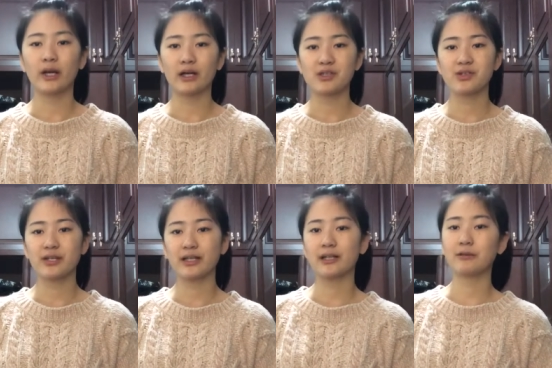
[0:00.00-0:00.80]
are
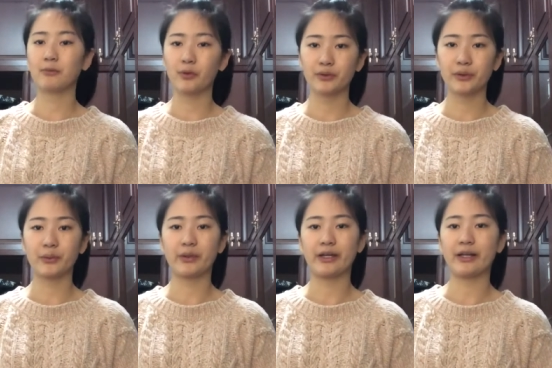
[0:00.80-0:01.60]
training the
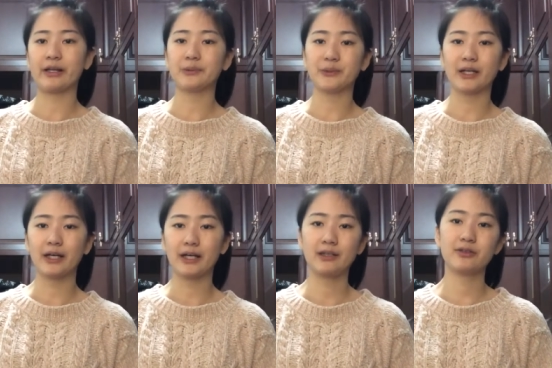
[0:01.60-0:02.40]
model and we are
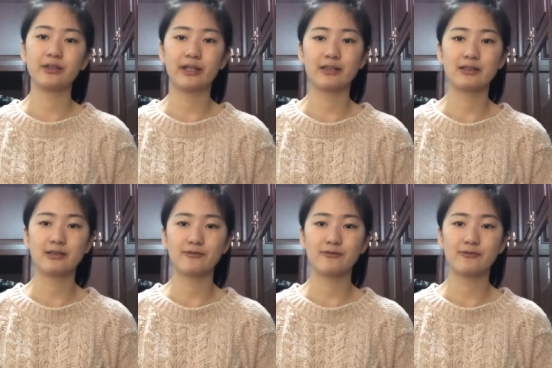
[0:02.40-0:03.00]
handling